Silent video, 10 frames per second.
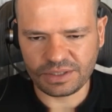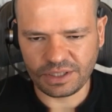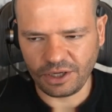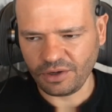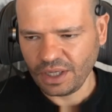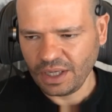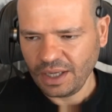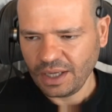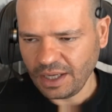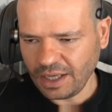So
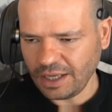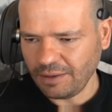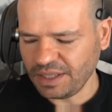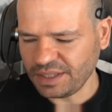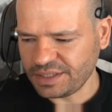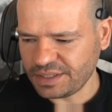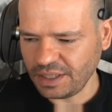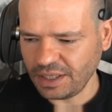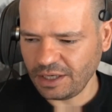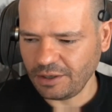it's
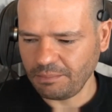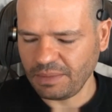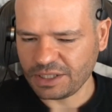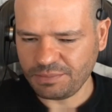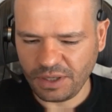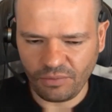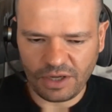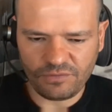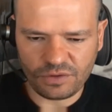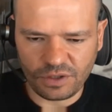a much better
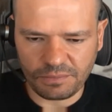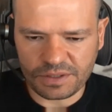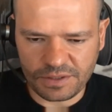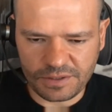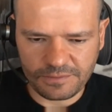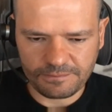way of doing business.